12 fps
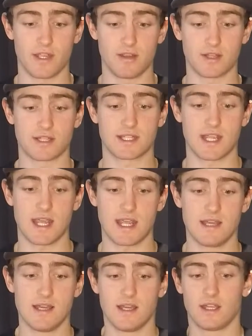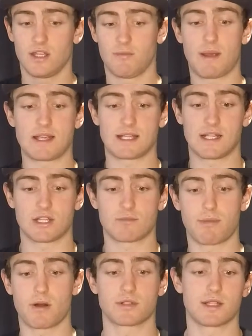You can see you're basically
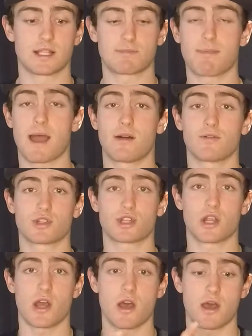just bolting this pouch